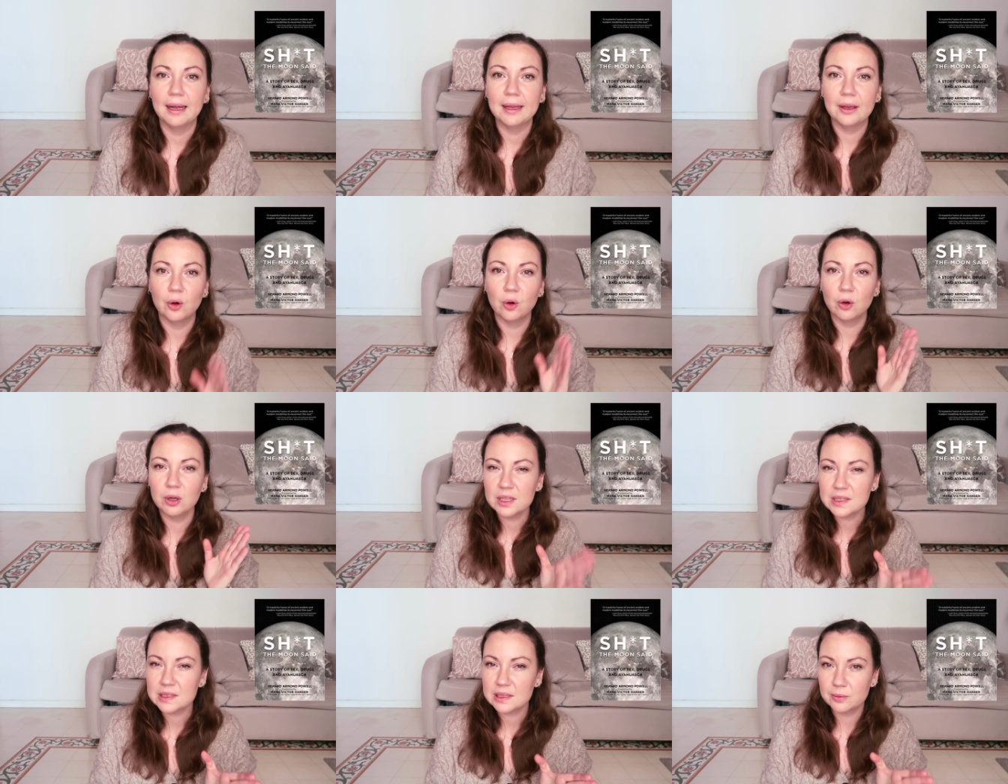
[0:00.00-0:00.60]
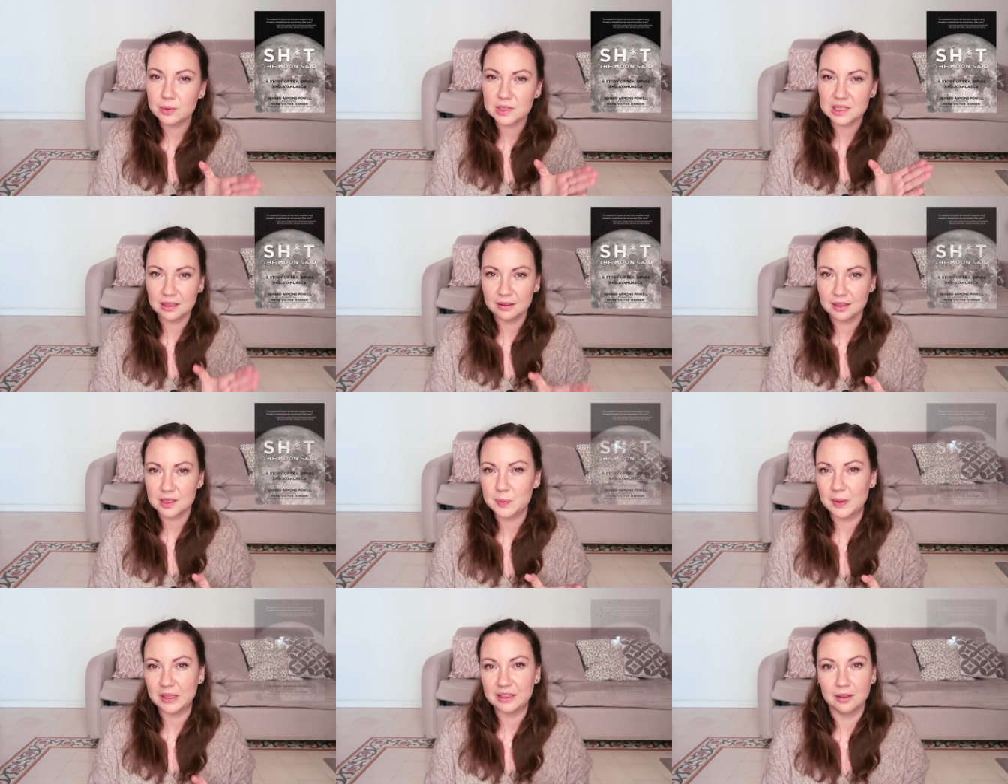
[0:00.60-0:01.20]
I honestly was
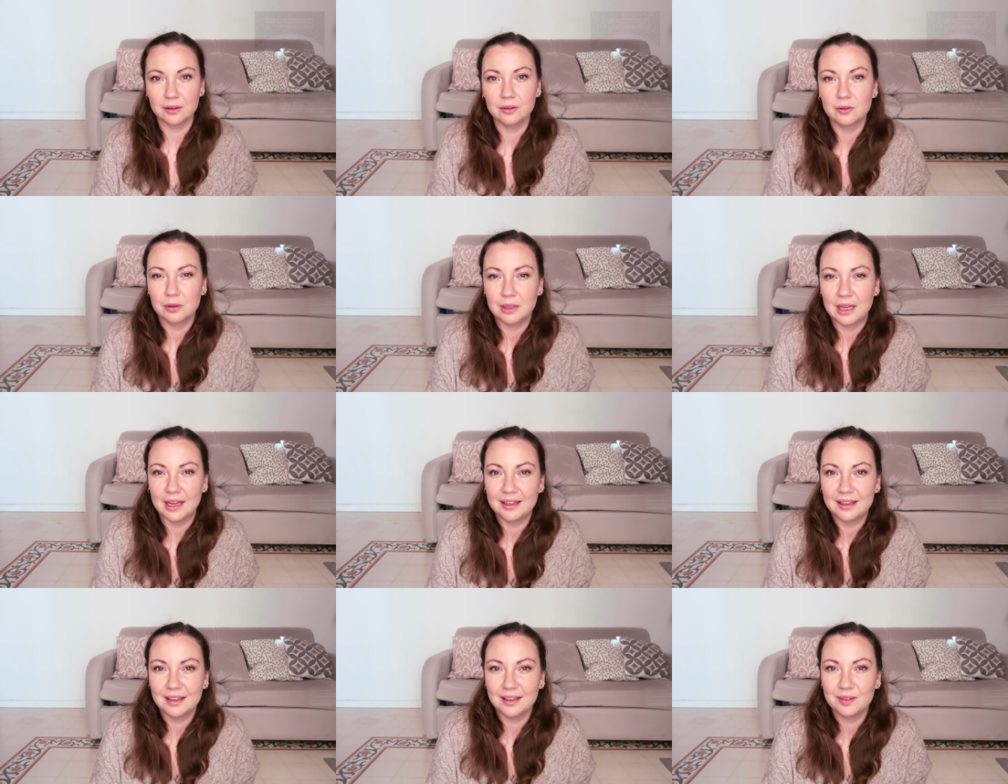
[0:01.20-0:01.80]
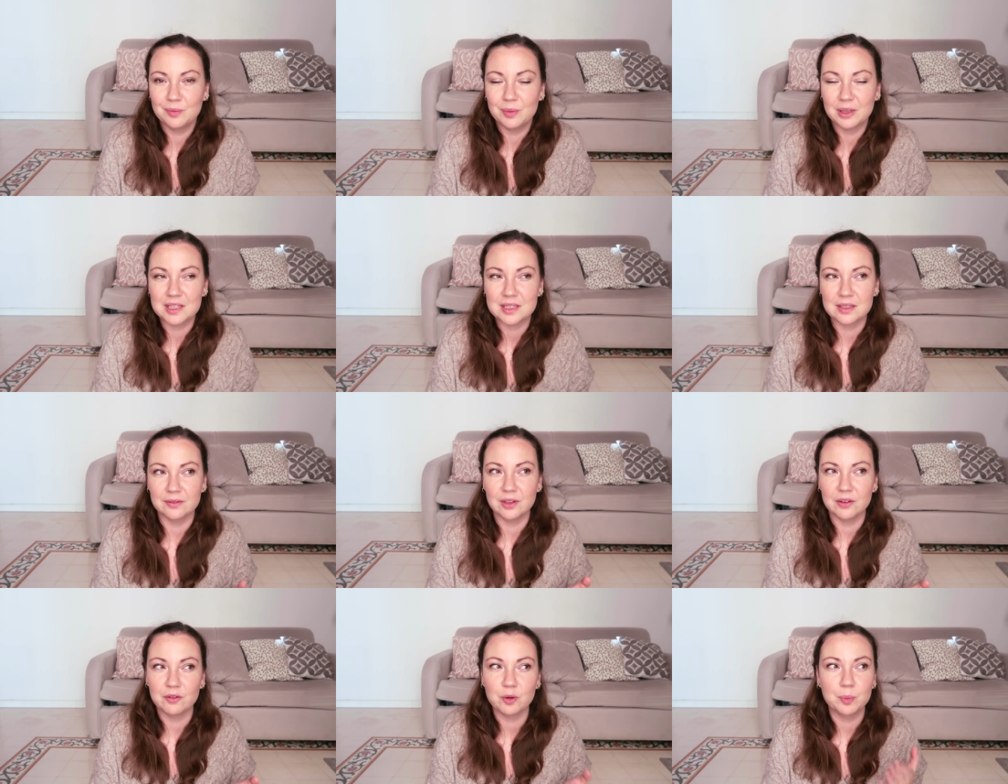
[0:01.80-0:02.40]
not expecting to like it
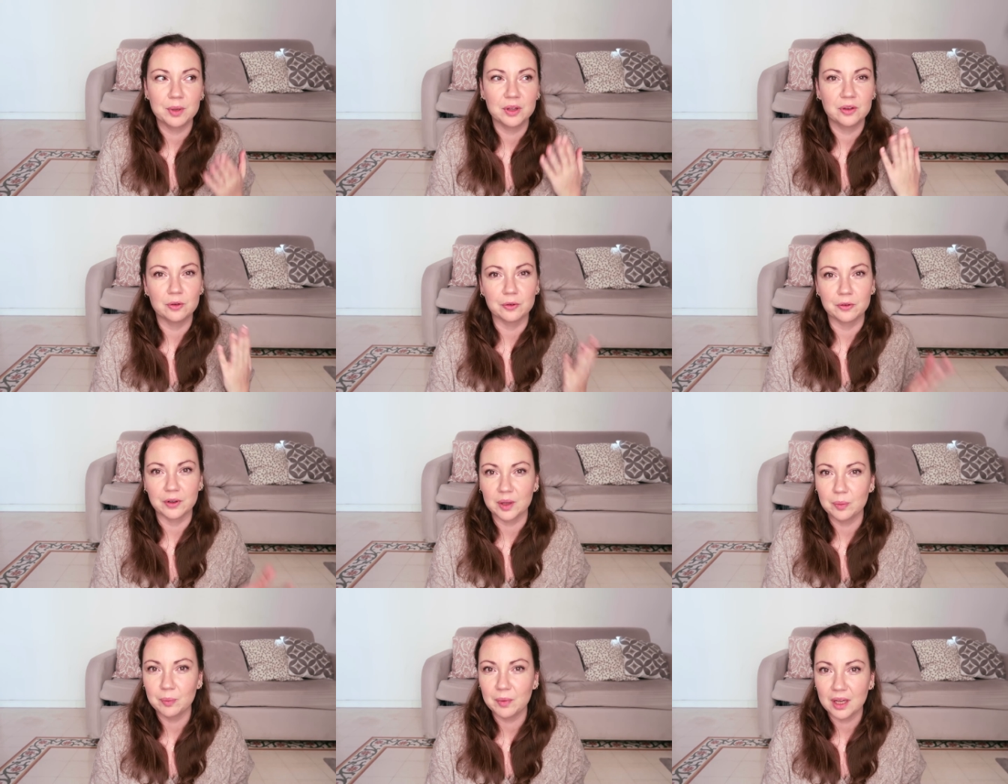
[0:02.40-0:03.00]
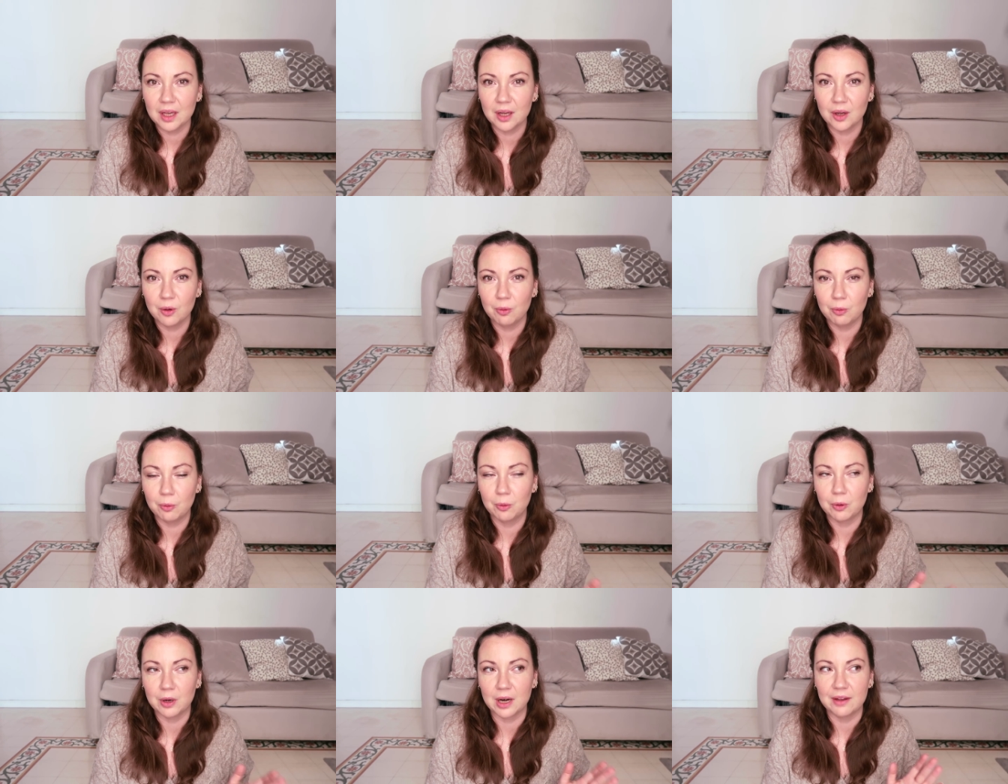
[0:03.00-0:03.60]
because I've never been to
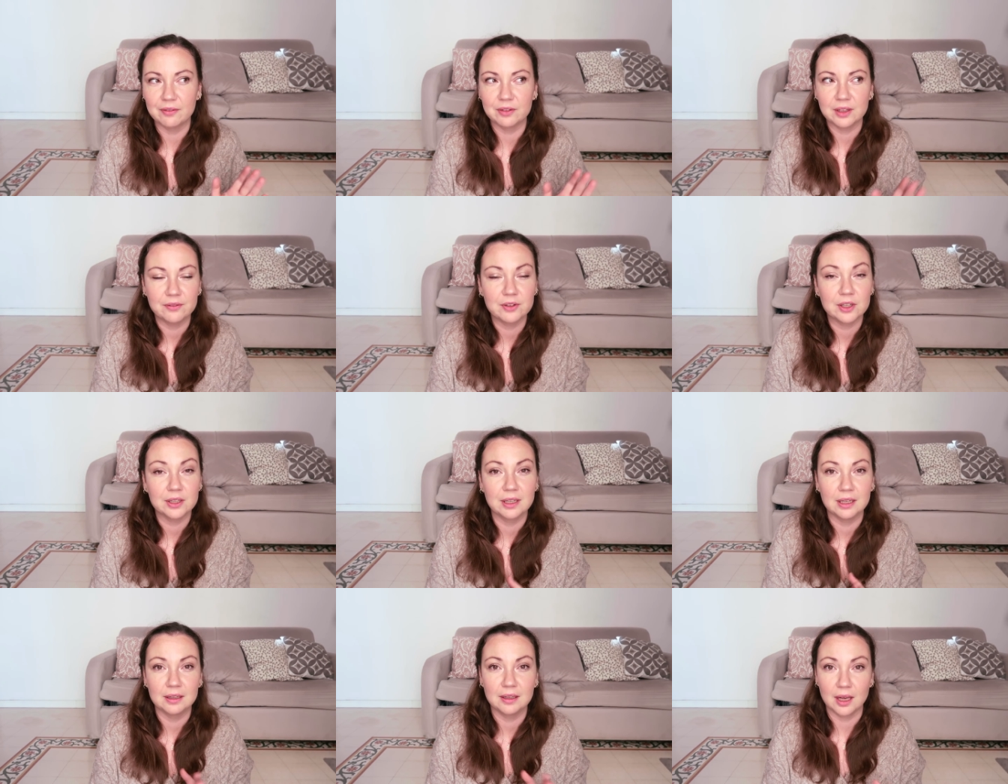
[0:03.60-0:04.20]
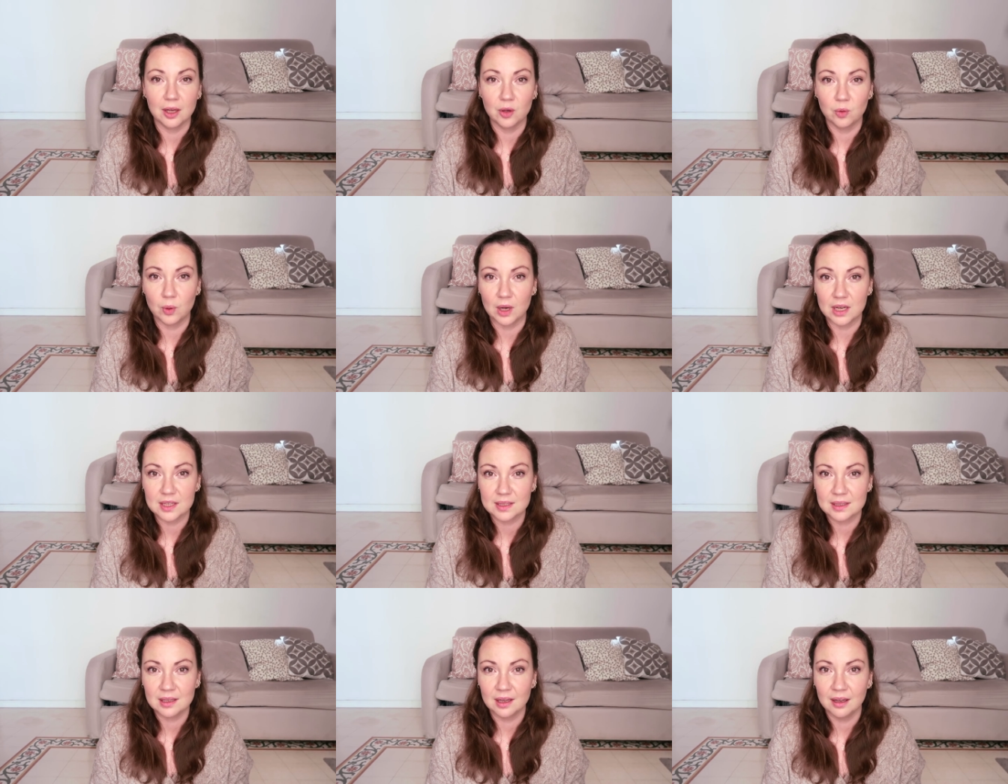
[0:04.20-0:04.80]
Rhythmia or I've never done
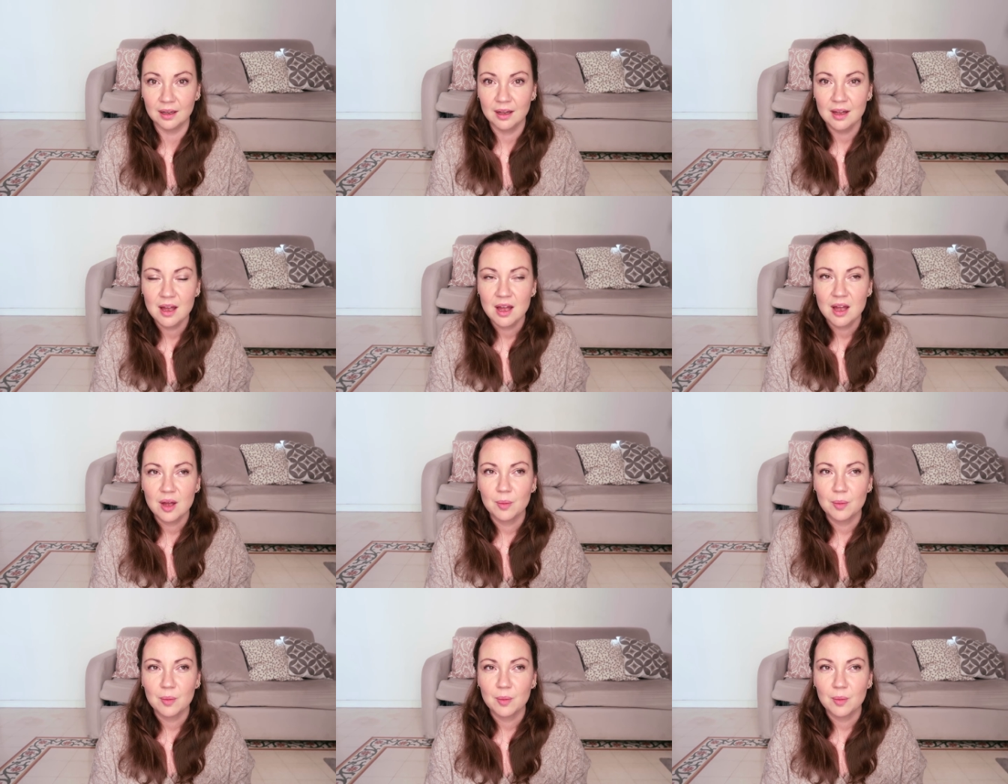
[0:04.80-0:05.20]
ayahuasca,